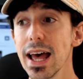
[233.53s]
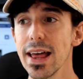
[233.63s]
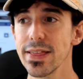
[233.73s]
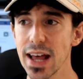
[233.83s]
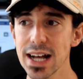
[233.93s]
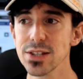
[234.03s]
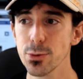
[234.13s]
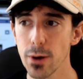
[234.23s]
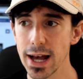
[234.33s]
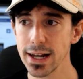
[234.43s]
that's
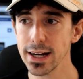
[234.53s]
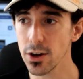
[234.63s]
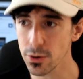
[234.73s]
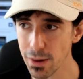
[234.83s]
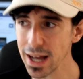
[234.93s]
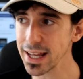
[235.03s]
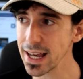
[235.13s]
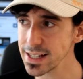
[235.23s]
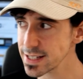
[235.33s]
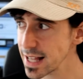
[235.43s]
when, on my
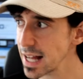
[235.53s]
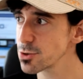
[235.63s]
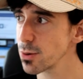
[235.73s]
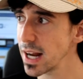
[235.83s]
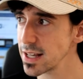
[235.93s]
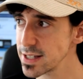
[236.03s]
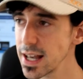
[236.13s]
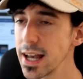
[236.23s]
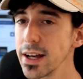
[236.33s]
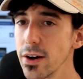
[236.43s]
case, that's when I
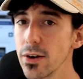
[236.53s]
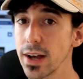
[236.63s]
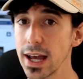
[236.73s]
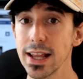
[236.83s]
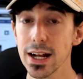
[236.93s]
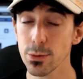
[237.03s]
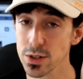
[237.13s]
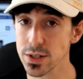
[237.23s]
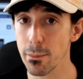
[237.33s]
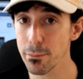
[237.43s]
say, okay, that
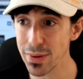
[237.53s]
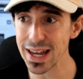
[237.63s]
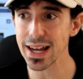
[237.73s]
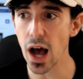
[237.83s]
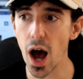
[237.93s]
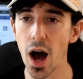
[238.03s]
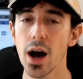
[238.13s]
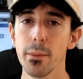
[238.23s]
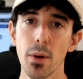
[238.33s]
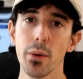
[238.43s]
was a big
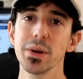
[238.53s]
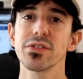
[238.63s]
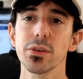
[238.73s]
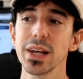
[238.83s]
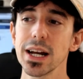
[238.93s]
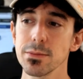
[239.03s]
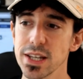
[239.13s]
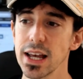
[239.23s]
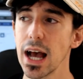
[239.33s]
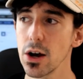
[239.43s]
aha moment for me, and I'm
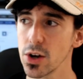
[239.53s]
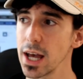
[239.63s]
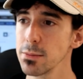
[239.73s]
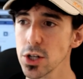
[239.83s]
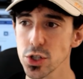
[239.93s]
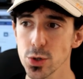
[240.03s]
saying, okay, I'm not